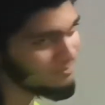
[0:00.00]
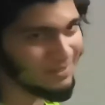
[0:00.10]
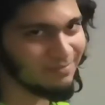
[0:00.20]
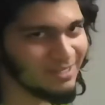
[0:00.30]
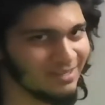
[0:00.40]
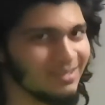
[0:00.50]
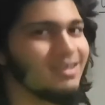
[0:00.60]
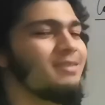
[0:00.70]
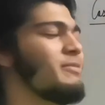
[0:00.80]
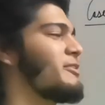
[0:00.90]
maybe,
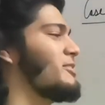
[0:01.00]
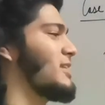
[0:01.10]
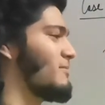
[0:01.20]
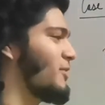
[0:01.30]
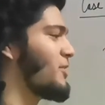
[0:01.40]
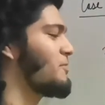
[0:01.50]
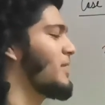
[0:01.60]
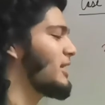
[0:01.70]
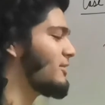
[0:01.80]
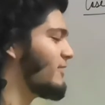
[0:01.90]
because I'm going to
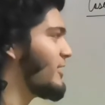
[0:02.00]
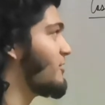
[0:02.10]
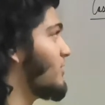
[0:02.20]
make a video